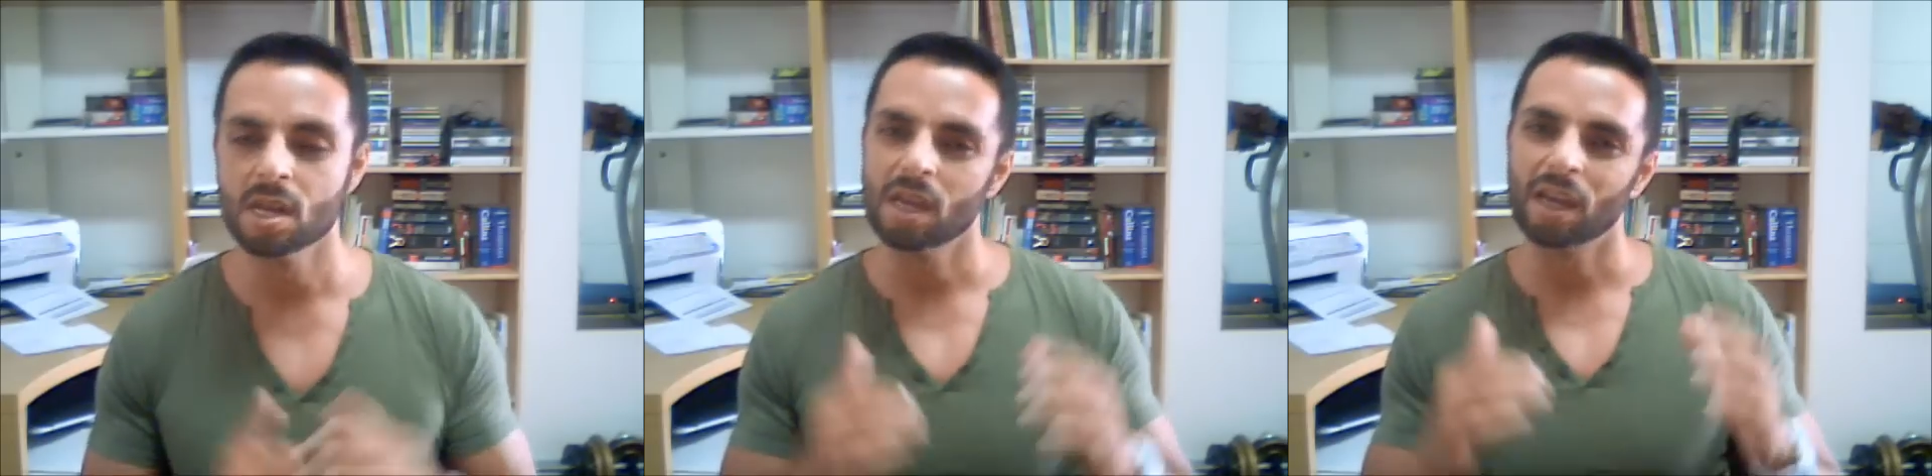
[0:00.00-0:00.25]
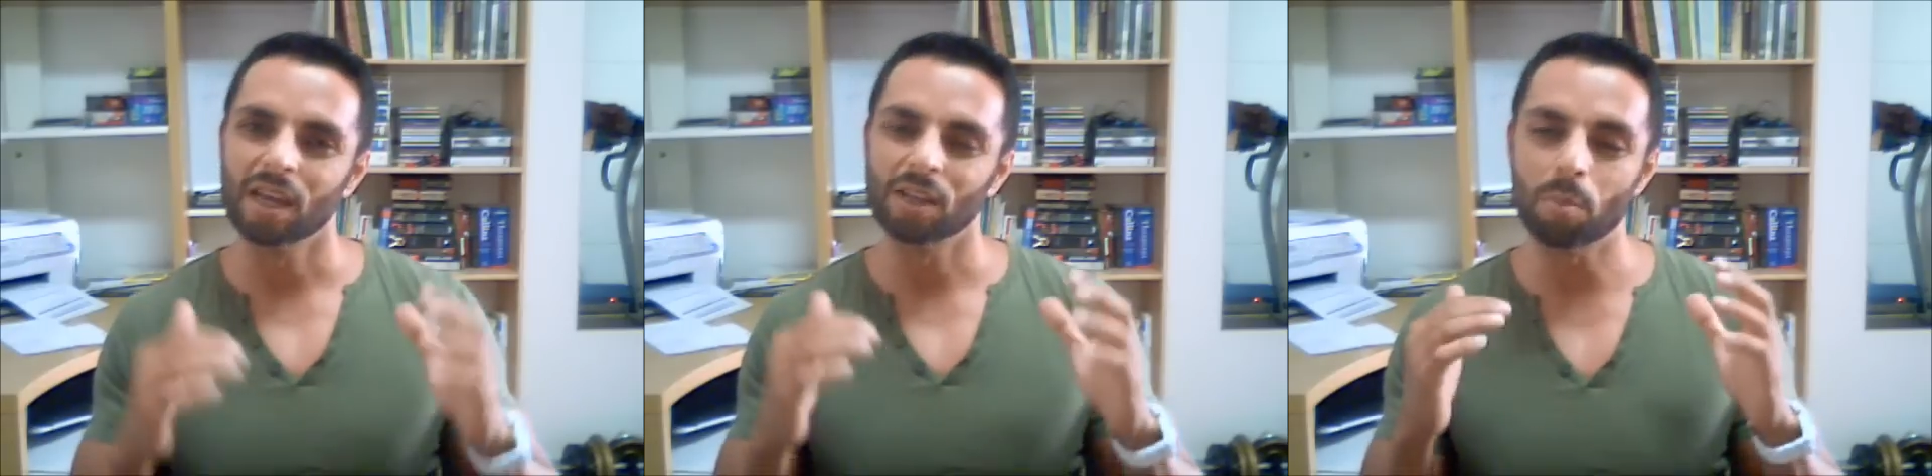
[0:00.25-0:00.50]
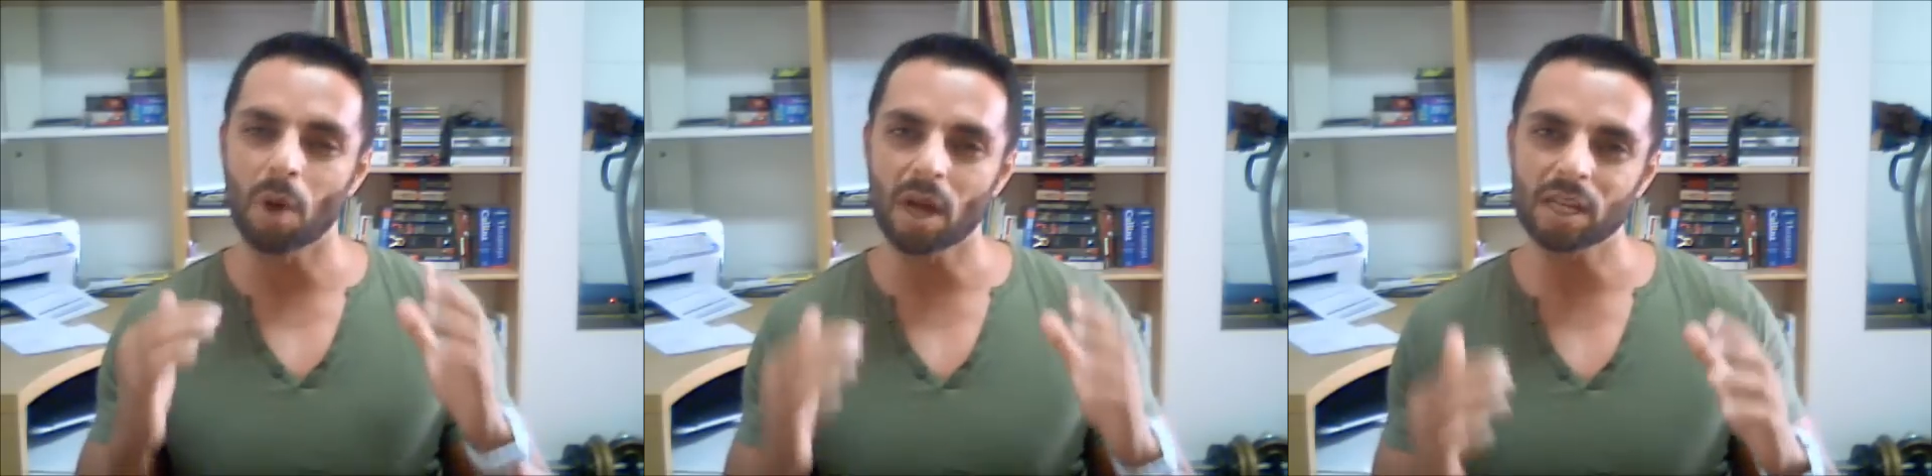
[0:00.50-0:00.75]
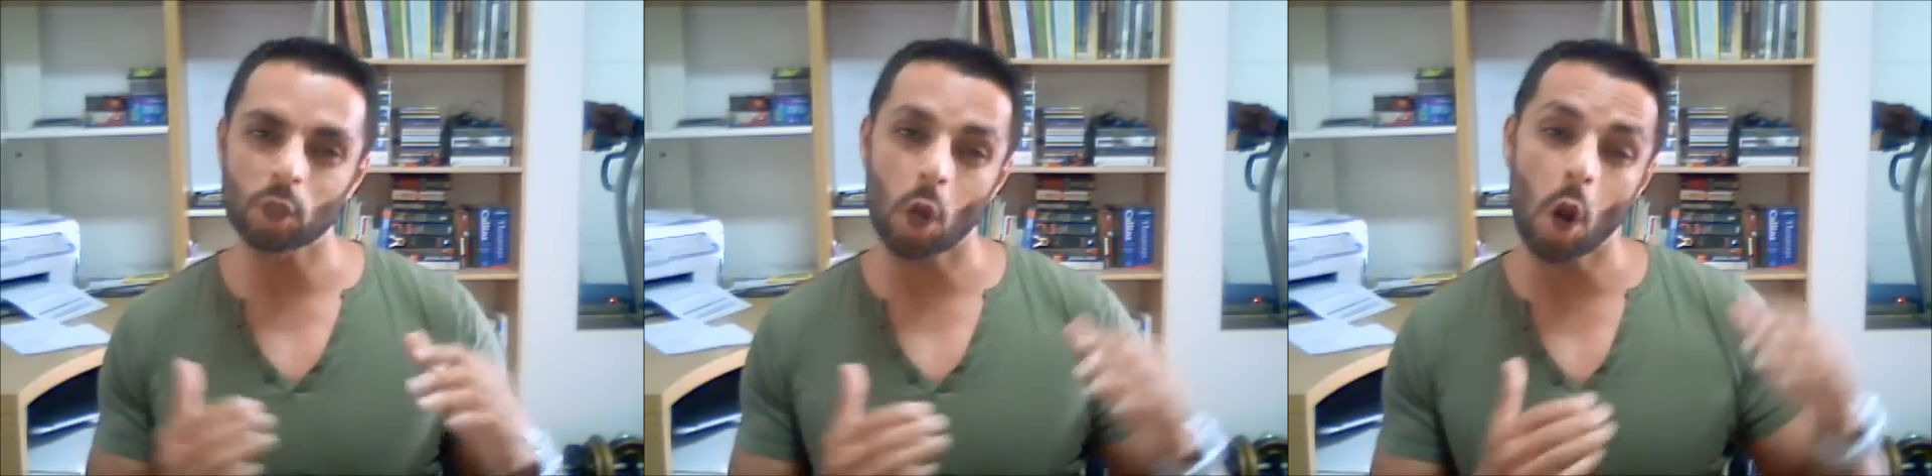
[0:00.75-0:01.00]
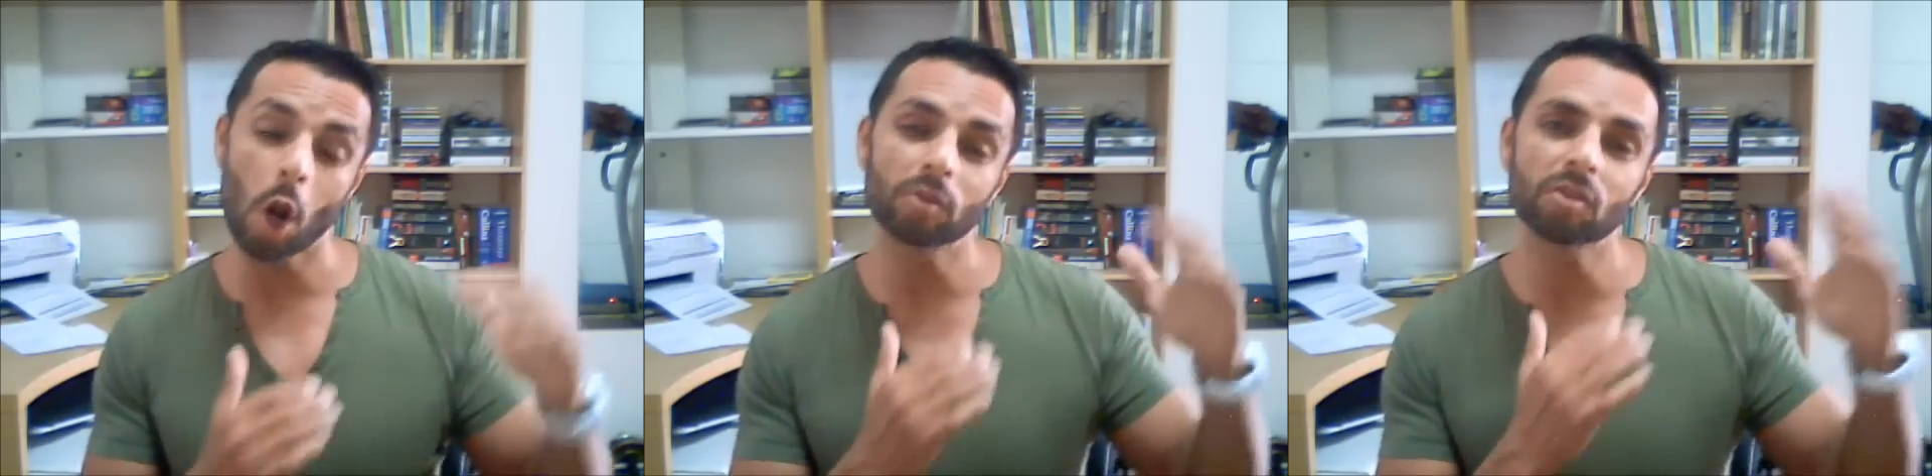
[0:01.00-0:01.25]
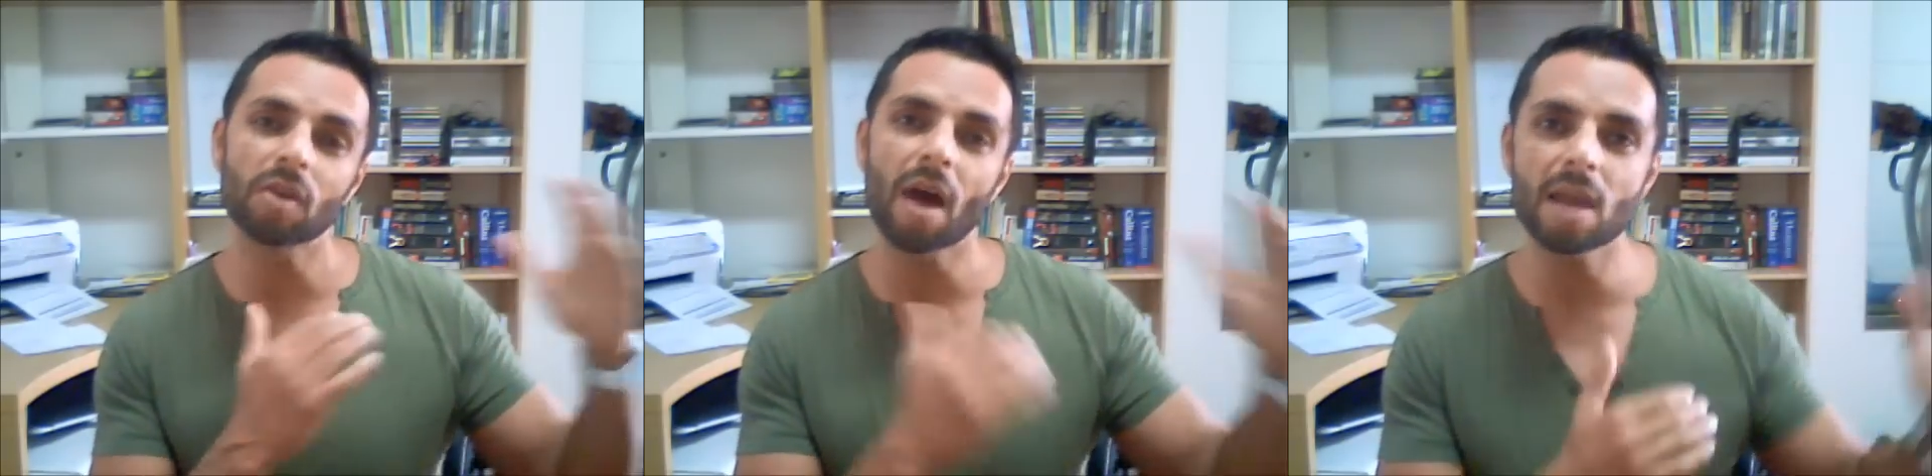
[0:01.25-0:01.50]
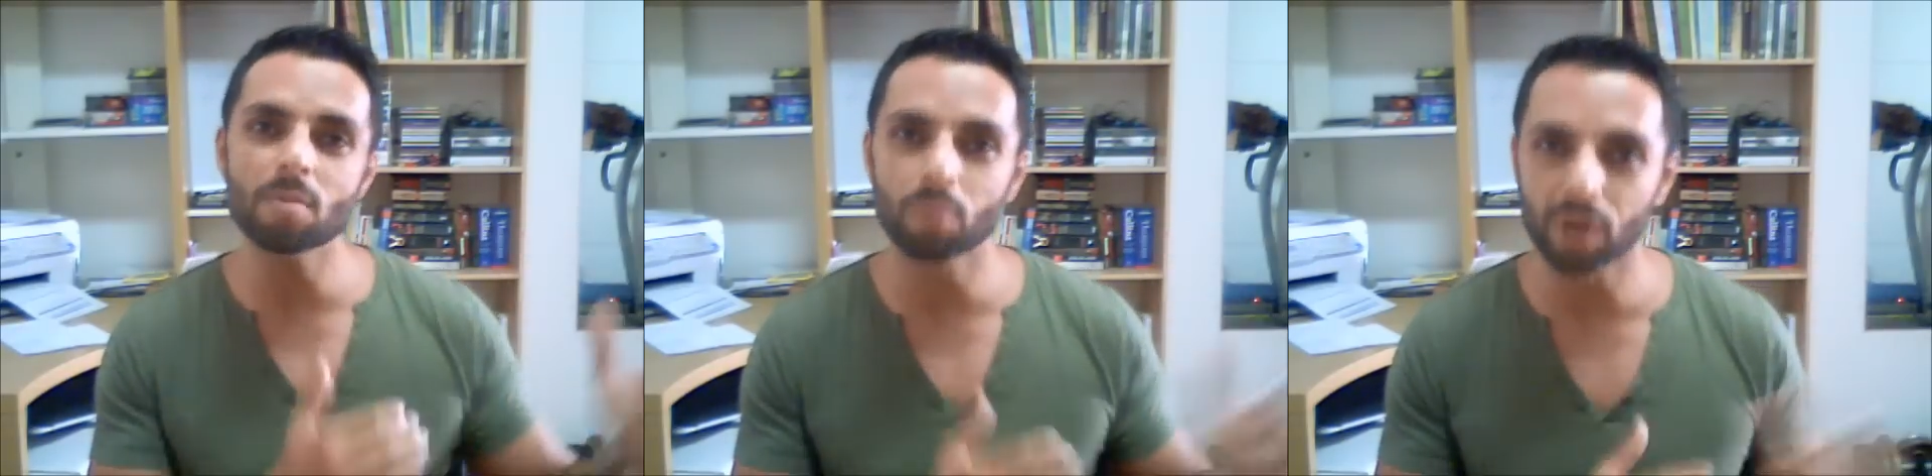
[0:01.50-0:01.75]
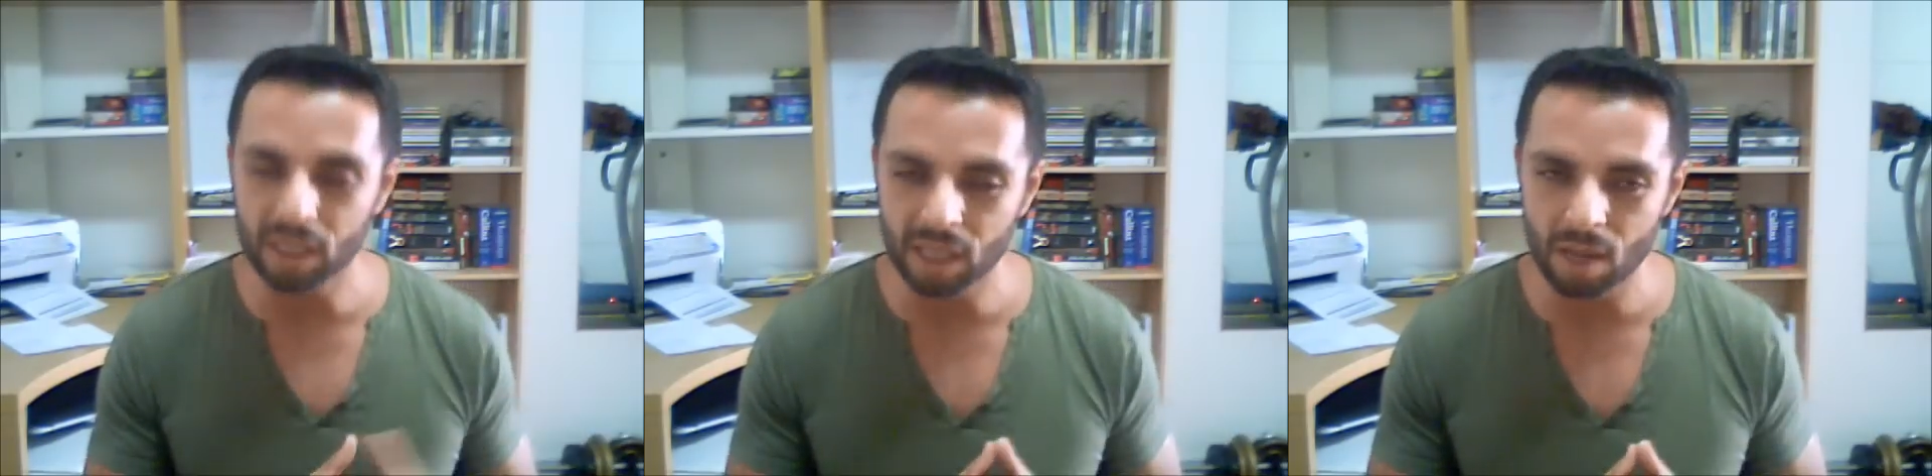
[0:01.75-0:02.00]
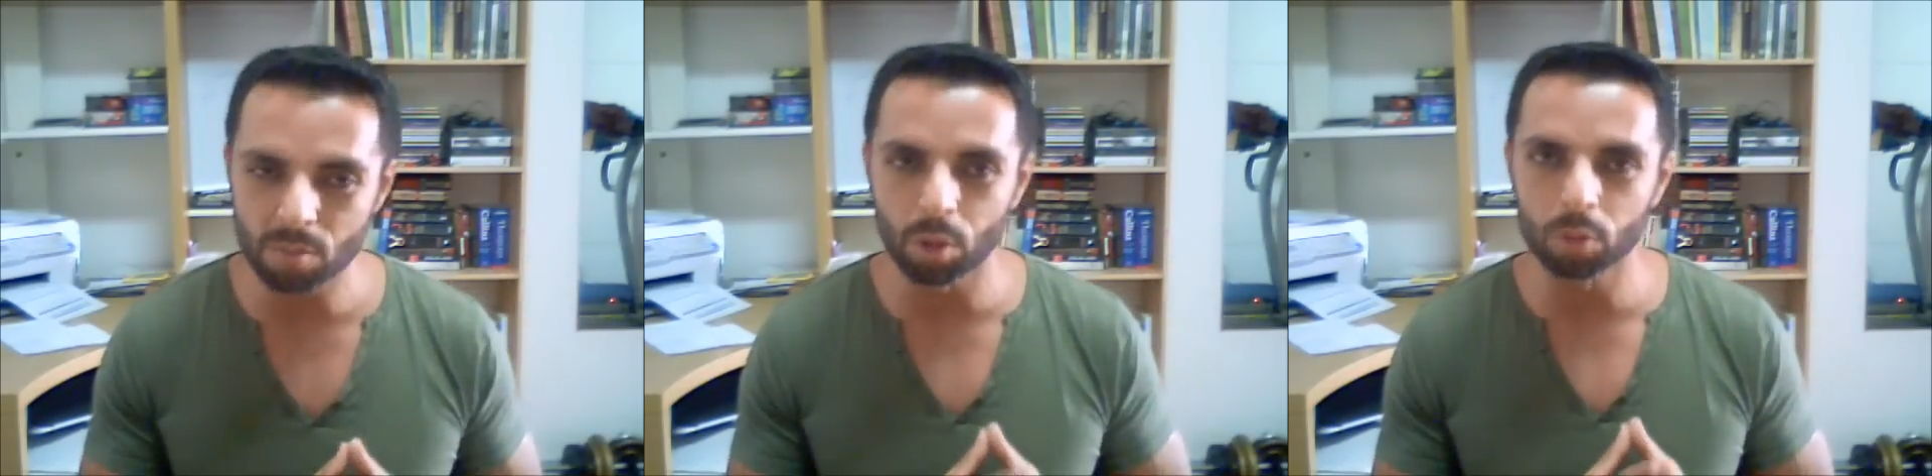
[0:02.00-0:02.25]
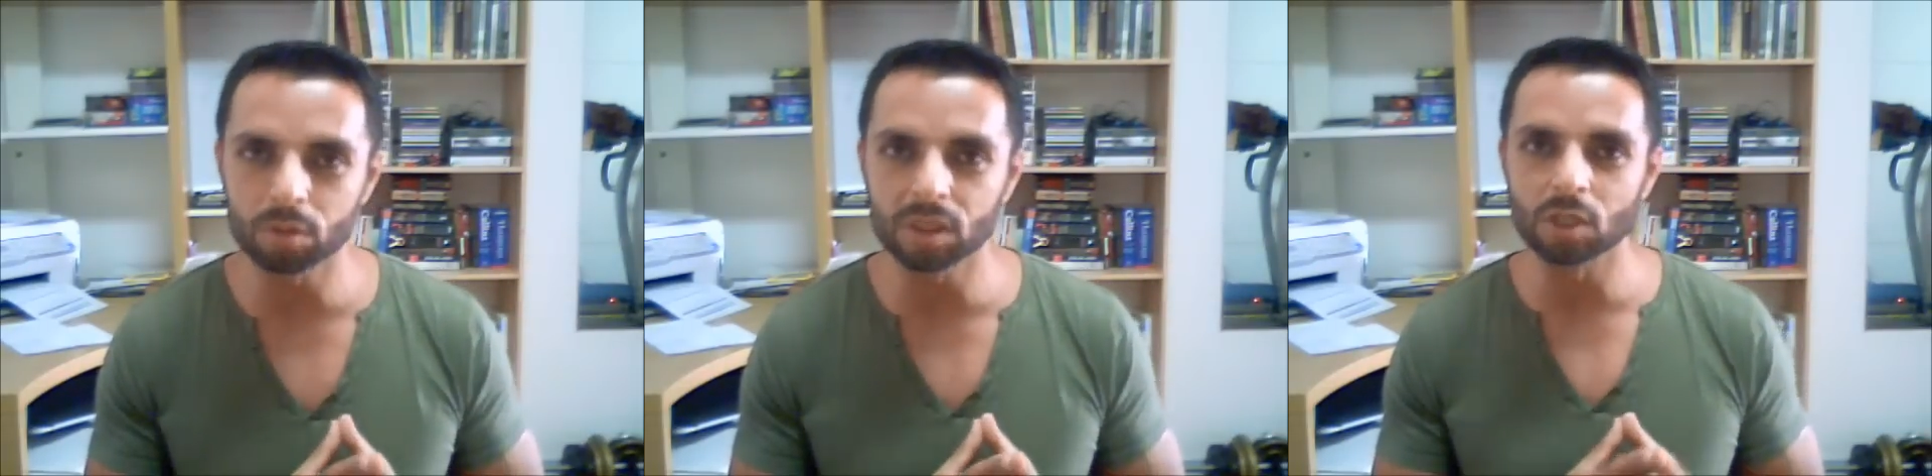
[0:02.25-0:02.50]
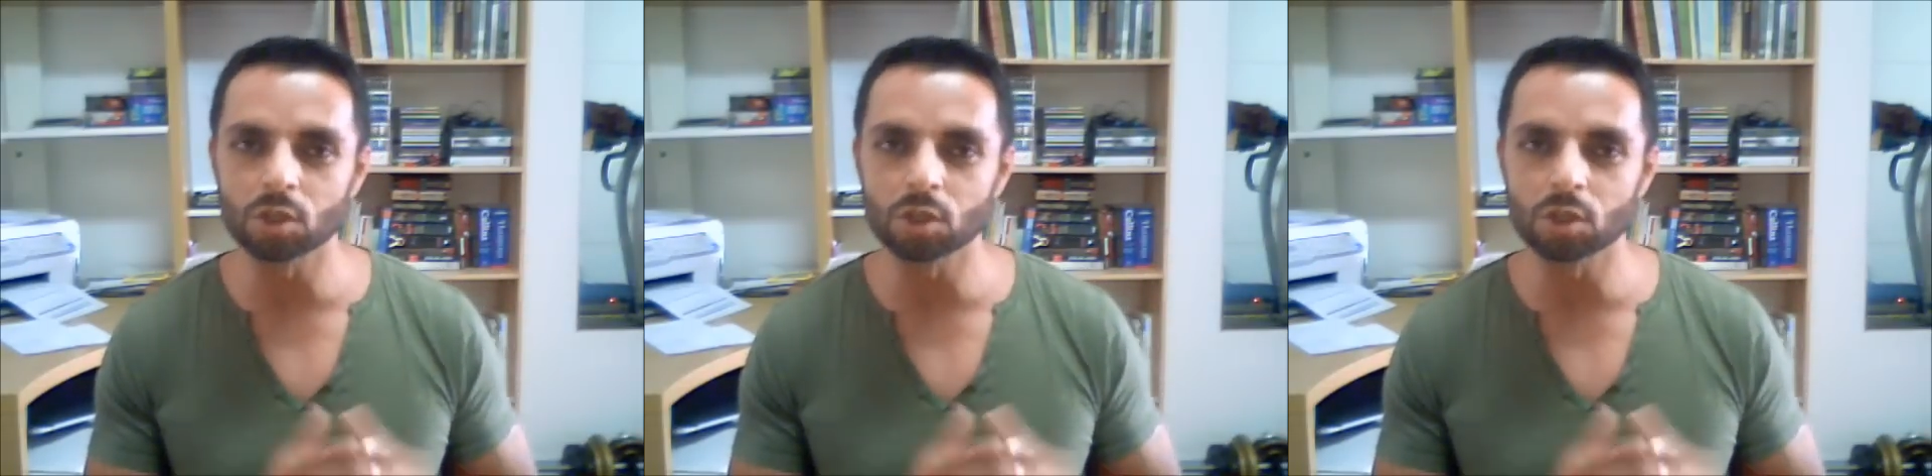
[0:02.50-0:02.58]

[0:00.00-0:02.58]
The body has a hard time breaking down protein.